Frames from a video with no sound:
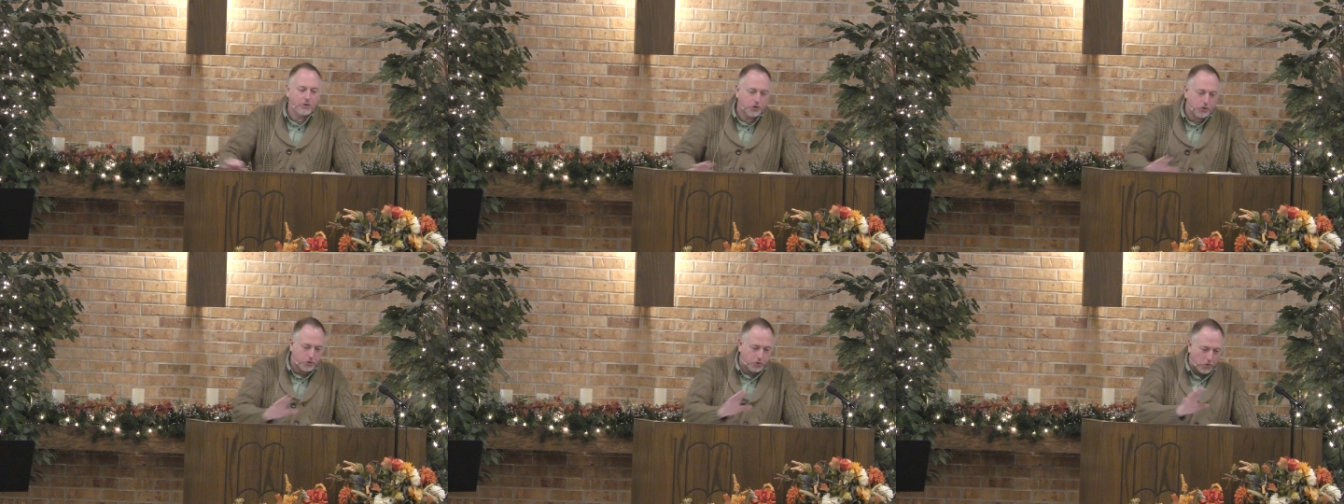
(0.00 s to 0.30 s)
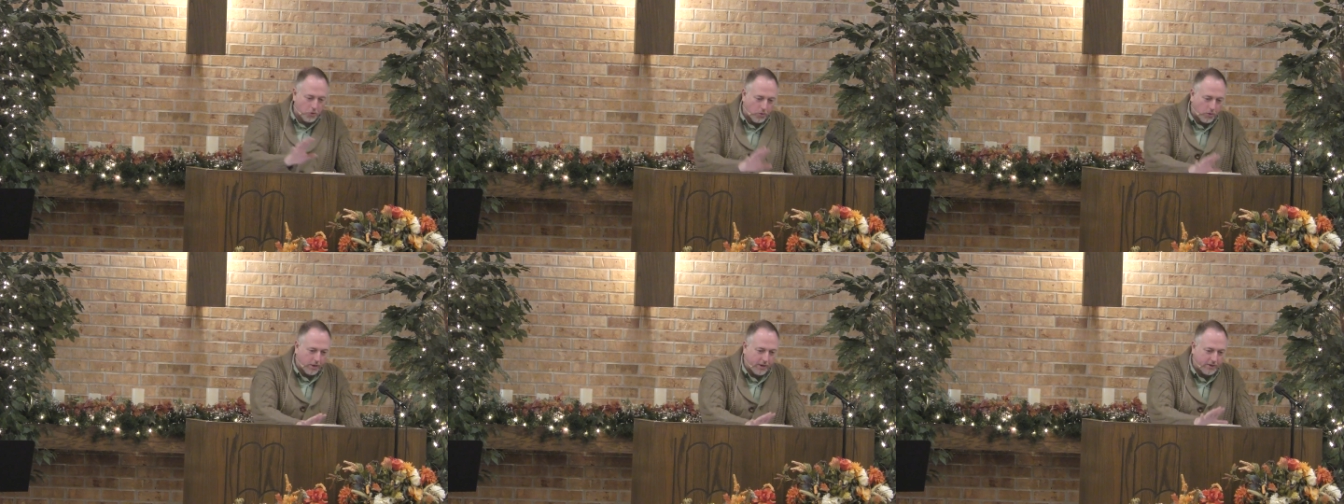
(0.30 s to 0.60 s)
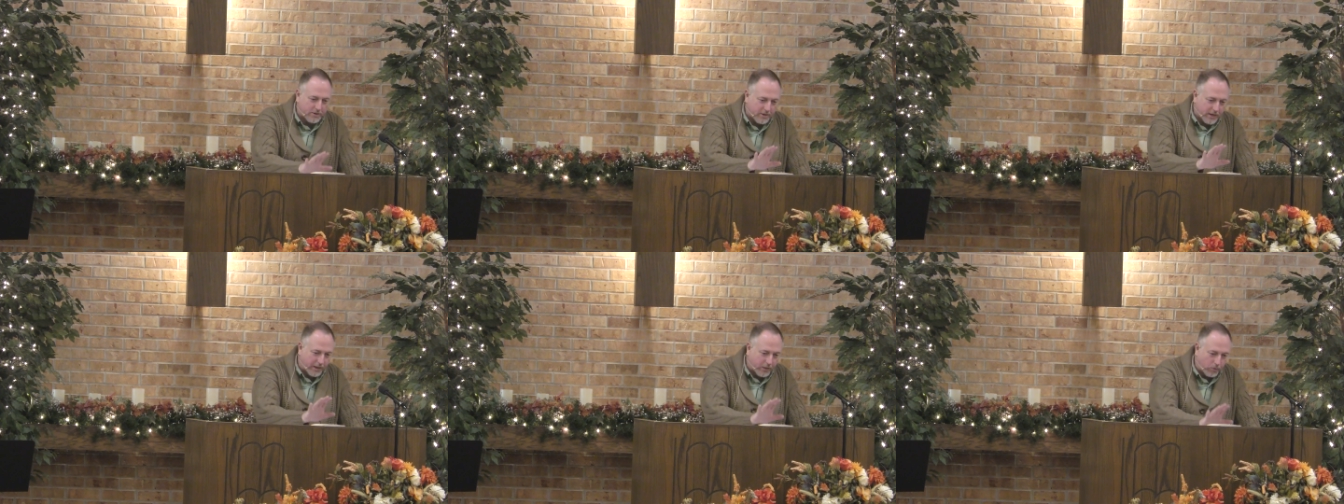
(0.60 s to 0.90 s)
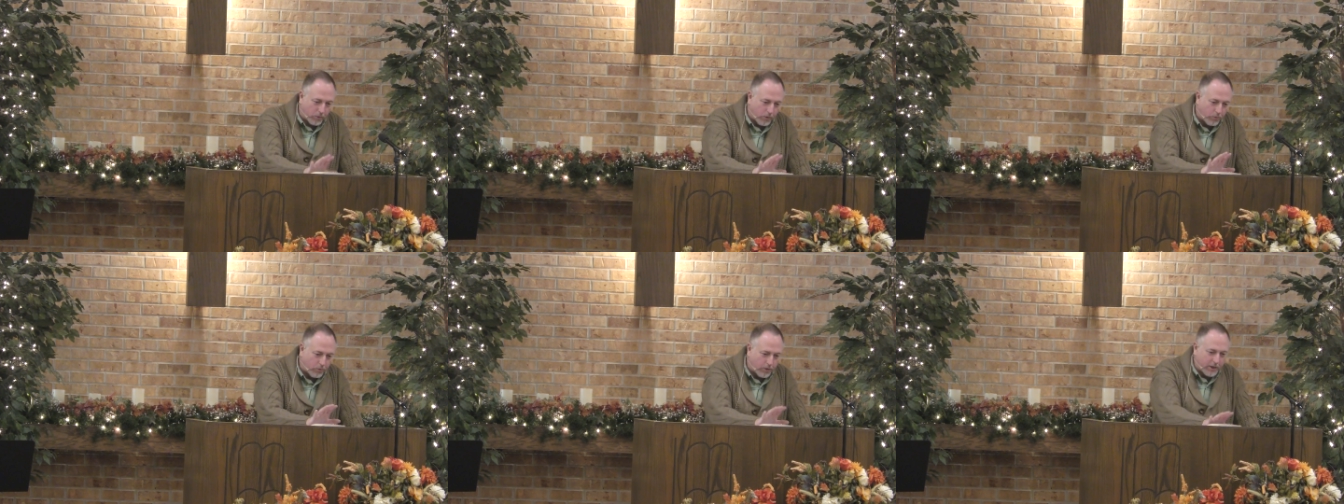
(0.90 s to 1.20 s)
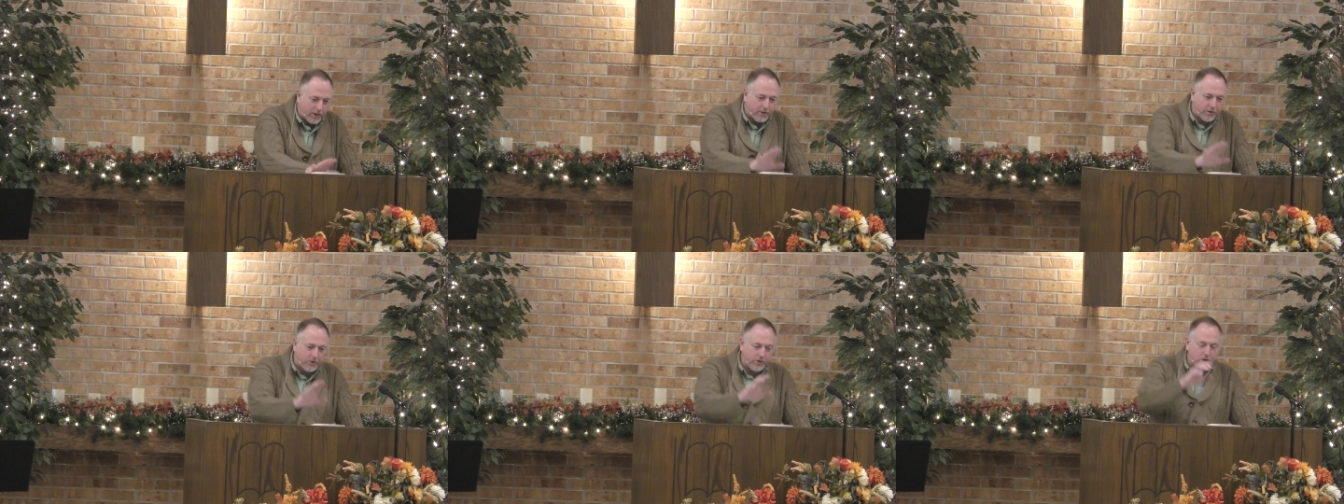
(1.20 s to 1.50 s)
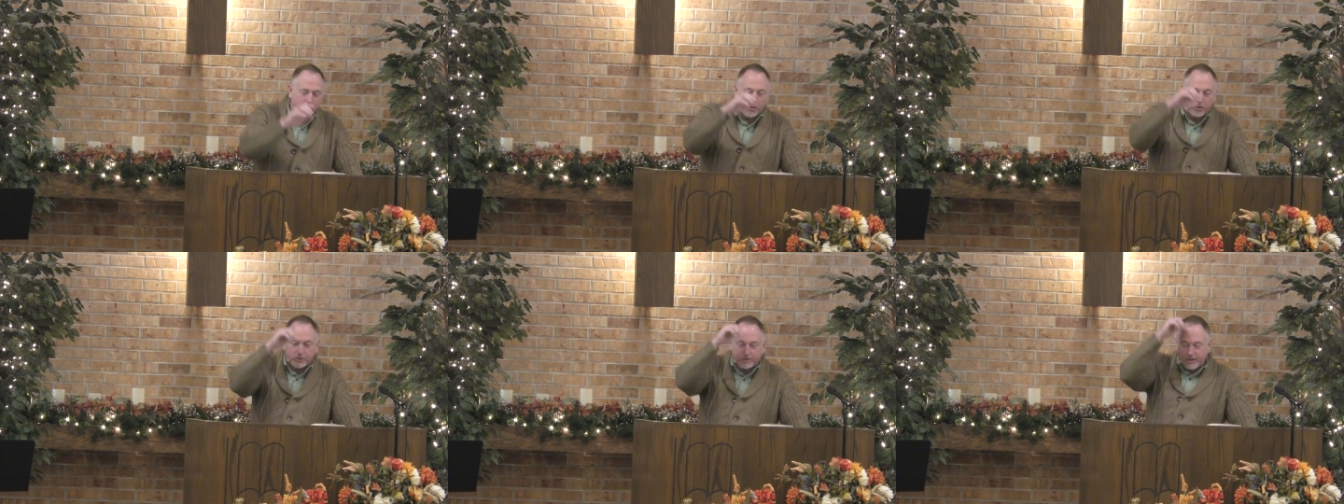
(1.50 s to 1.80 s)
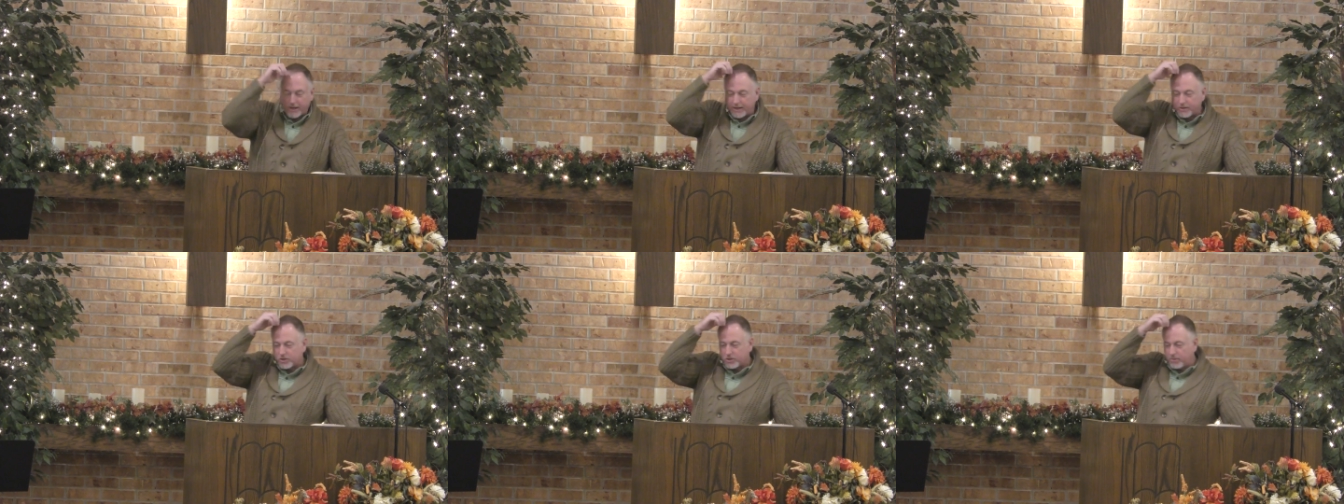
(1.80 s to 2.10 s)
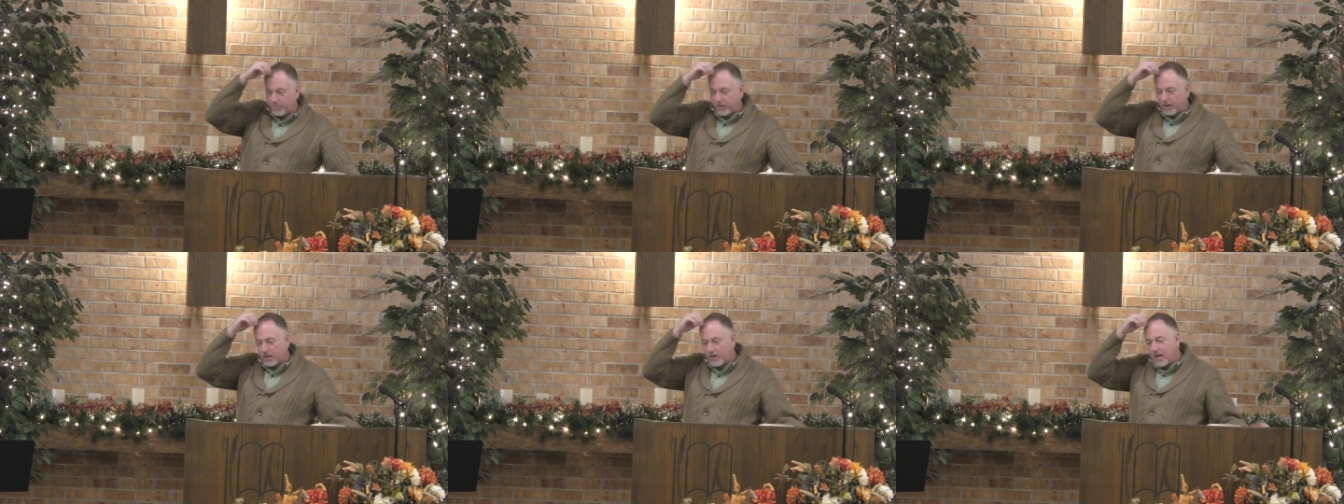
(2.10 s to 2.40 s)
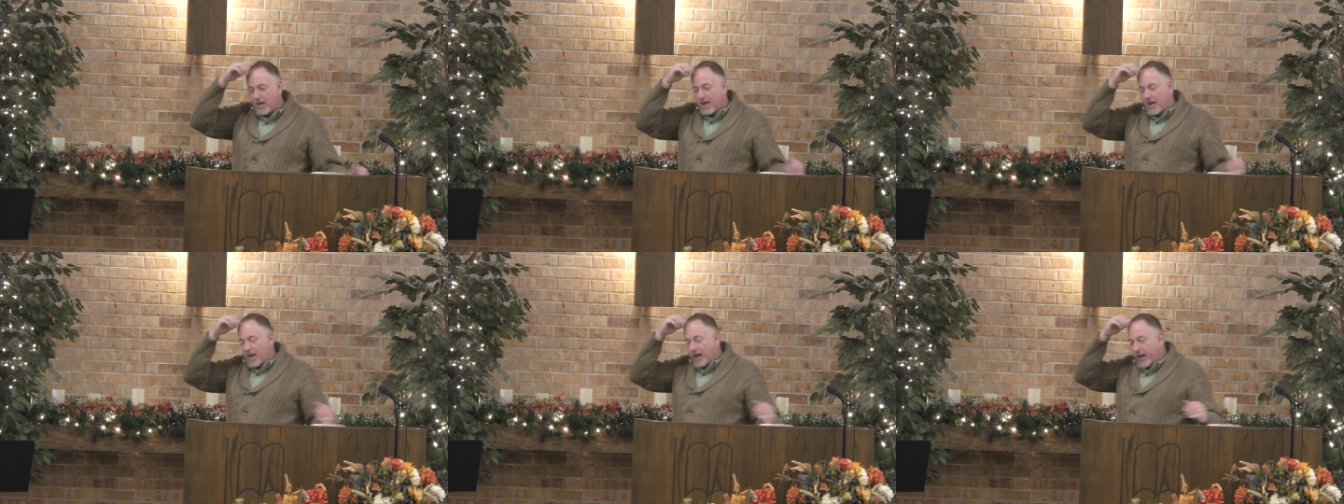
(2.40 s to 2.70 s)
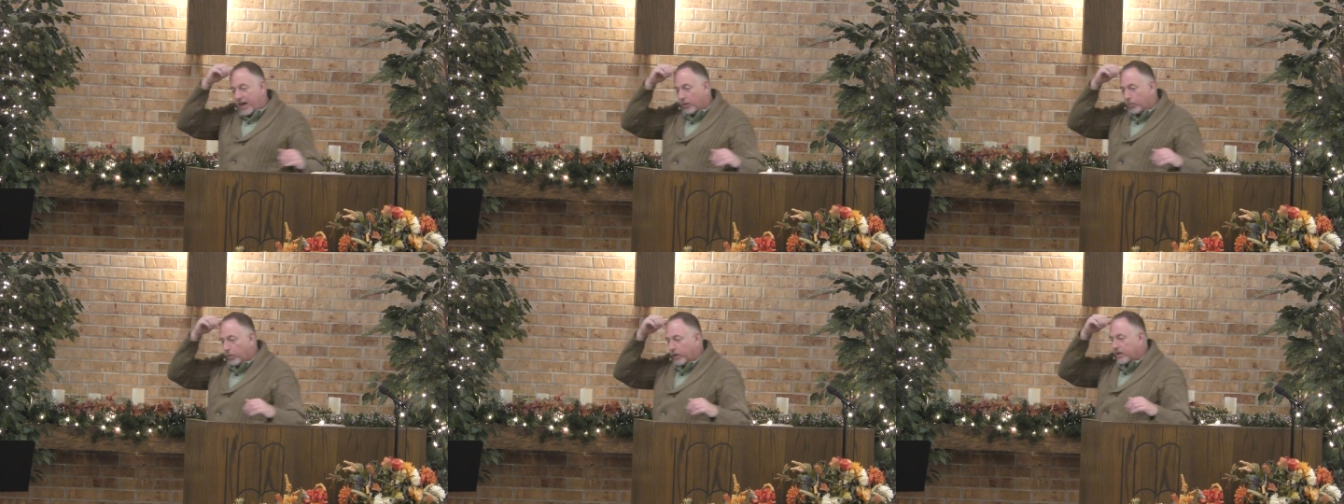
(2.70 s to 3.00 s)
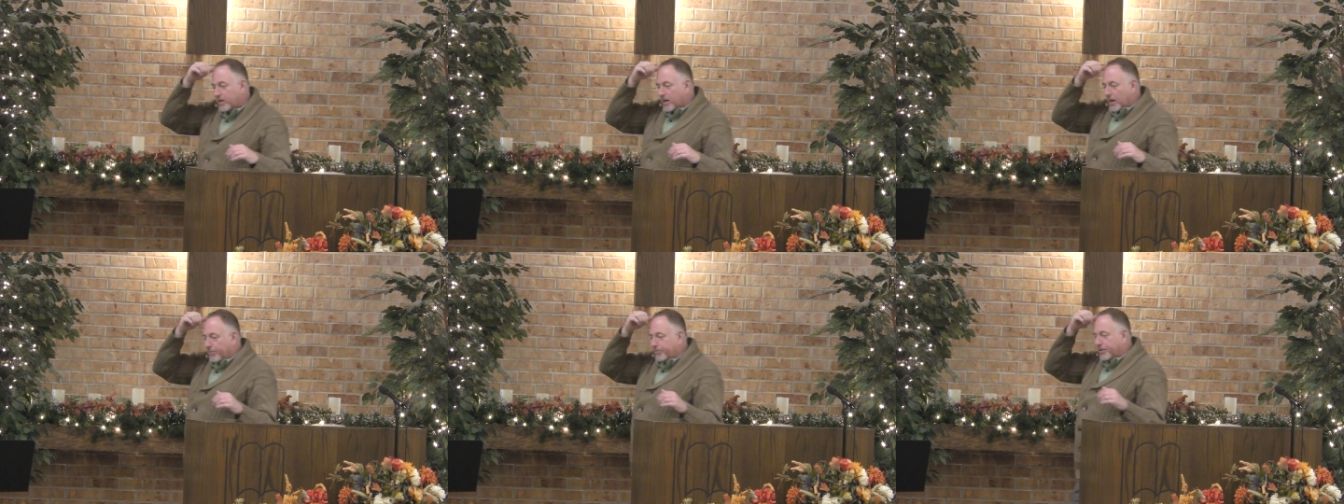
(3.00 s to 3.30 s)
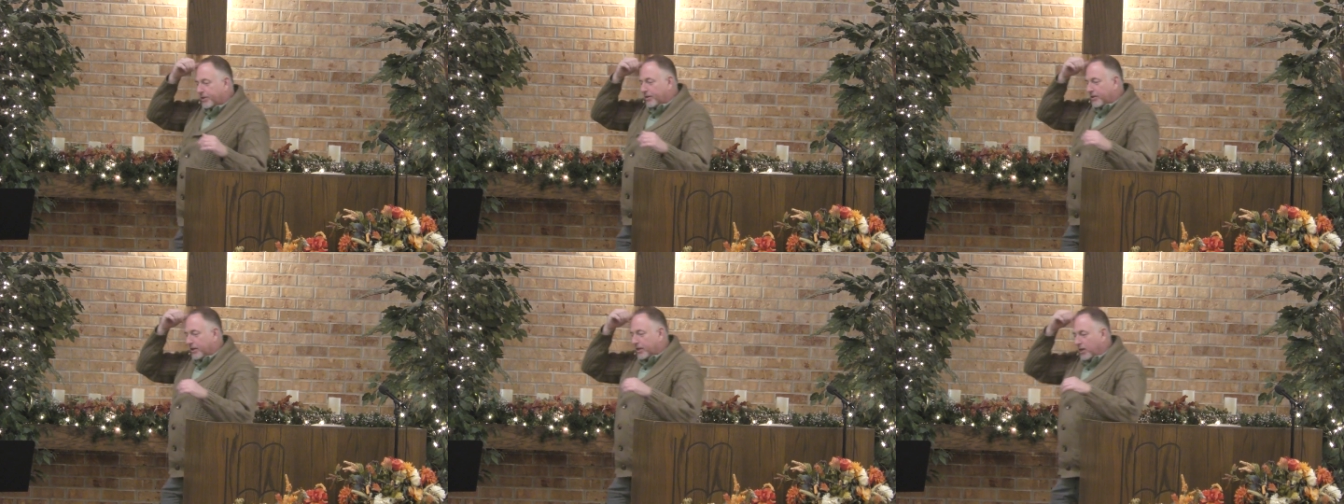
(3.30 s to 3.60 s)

stories like we read in the Old Testament and we come to the